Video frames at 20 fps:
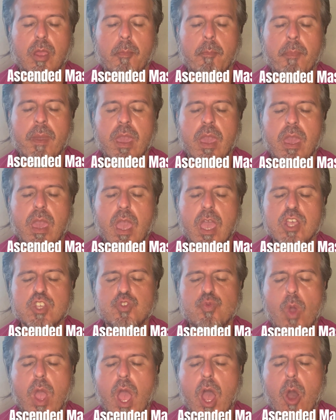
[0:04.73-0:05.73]
may
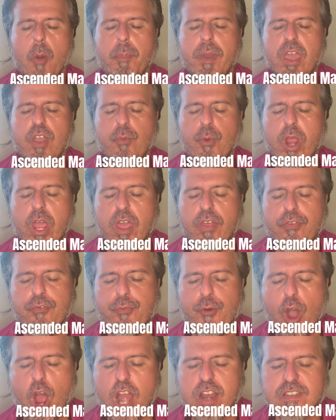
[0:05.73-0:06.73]
as well be
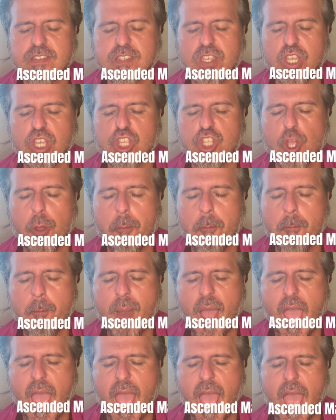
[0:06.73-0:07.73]
reinforcing the
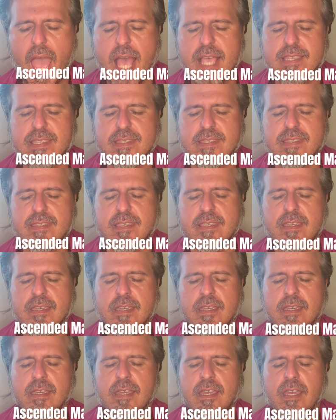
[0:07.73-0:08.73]
mask
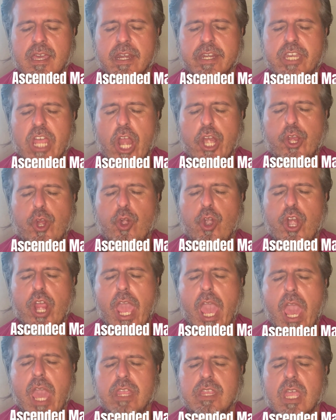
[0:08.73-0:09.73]
that
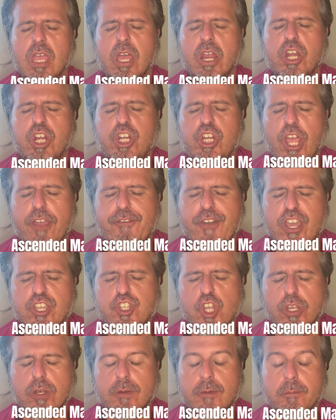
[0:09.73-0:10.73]
creates
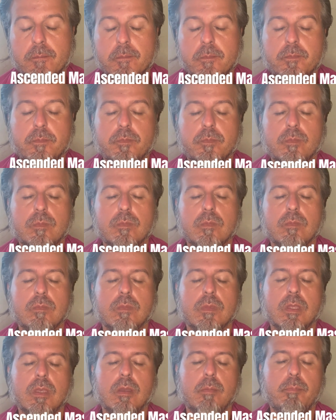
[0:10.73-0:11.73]
division
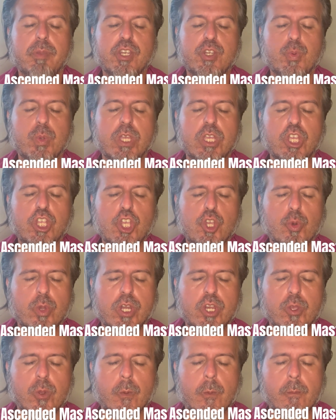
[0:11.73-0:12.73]
between you
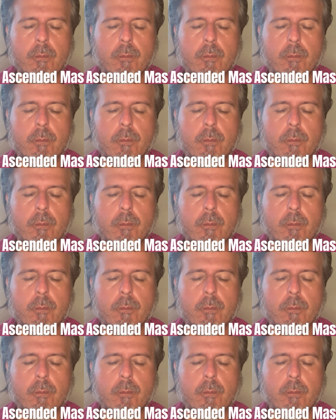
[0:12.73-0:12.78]
and you.